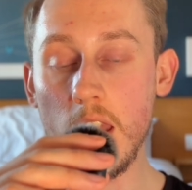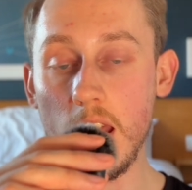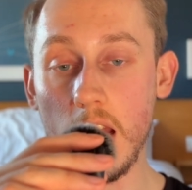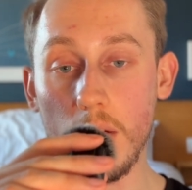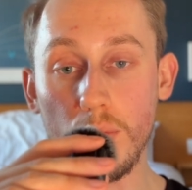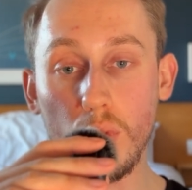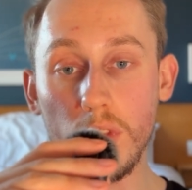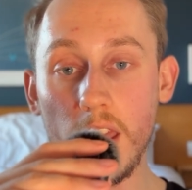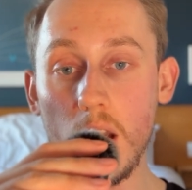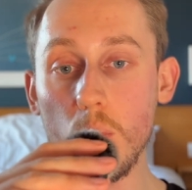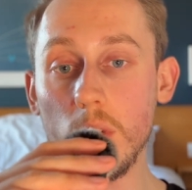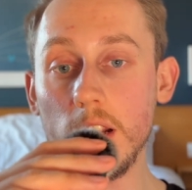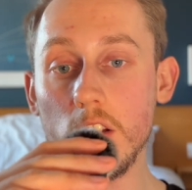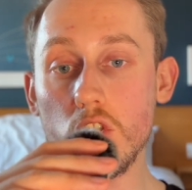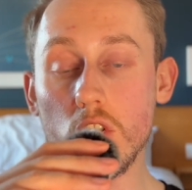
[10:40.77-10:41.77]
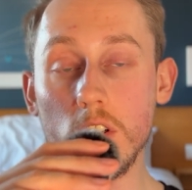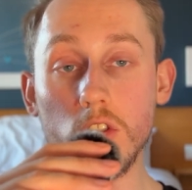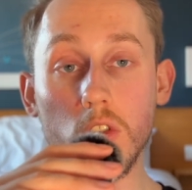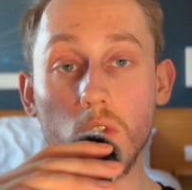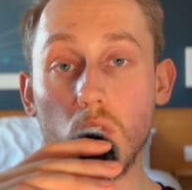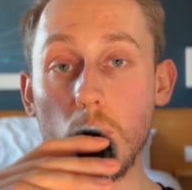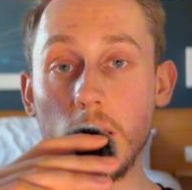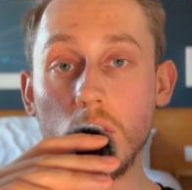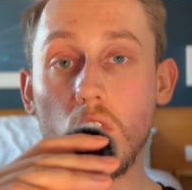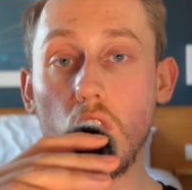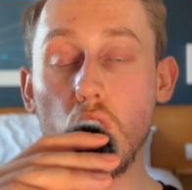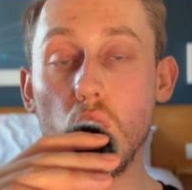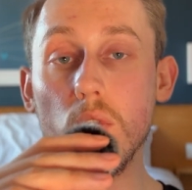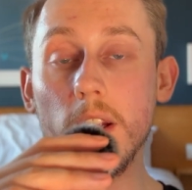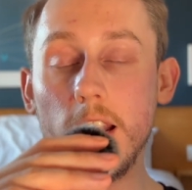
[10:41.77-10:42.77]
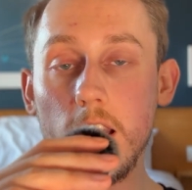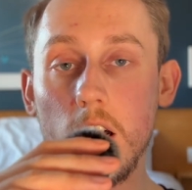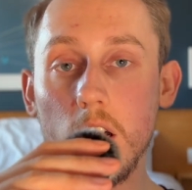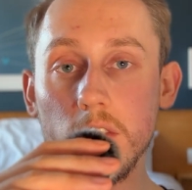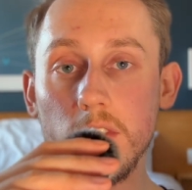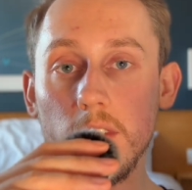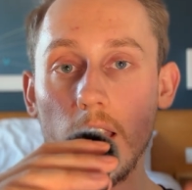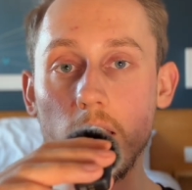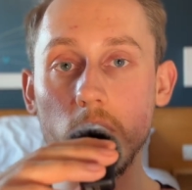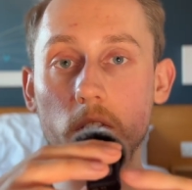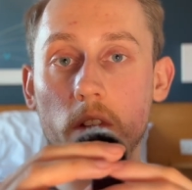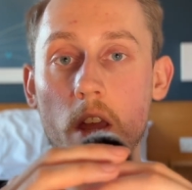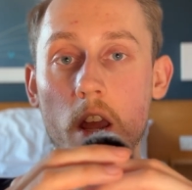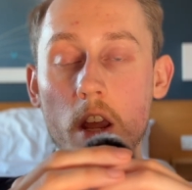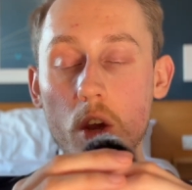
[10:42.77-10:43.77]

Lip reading: And for that, we're literally just doing 2 really hard sets.